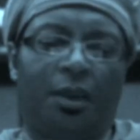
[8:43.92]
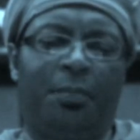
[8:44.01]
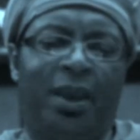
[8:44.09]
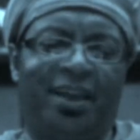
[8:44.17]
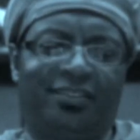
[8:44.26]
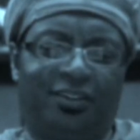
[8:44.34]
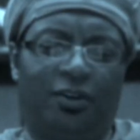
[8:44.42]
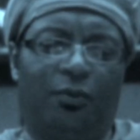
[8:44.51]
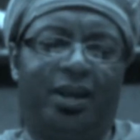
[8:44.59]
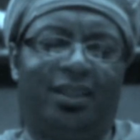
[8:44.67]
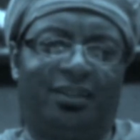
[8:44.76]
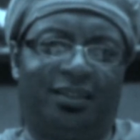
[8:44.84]
passing
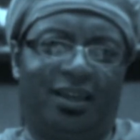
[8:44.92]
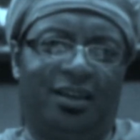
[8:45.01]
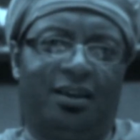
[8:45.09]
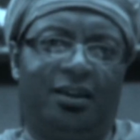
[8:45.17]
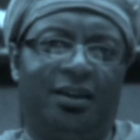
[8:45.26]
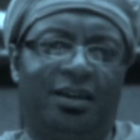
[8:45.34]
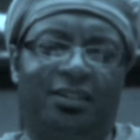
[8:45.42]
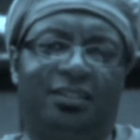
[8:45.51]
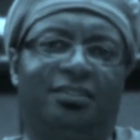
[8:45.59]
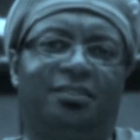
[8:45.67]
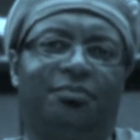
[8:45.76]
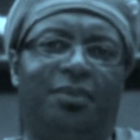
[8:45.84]
away like that, it
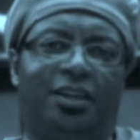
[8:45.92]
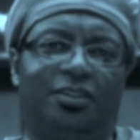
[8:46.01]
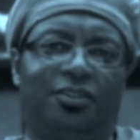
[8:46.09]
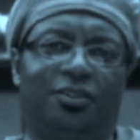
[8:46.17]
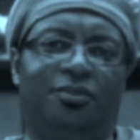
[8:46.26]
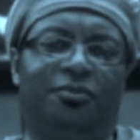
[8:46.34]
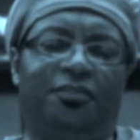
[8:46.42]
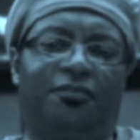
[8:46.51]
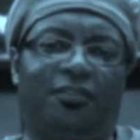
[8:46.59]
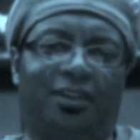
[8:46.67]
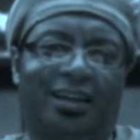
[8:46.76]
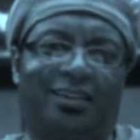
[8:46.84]
just makes you
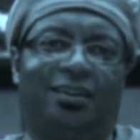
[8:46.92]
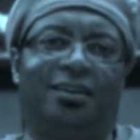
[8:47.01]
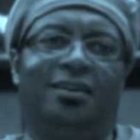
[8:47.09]
reflect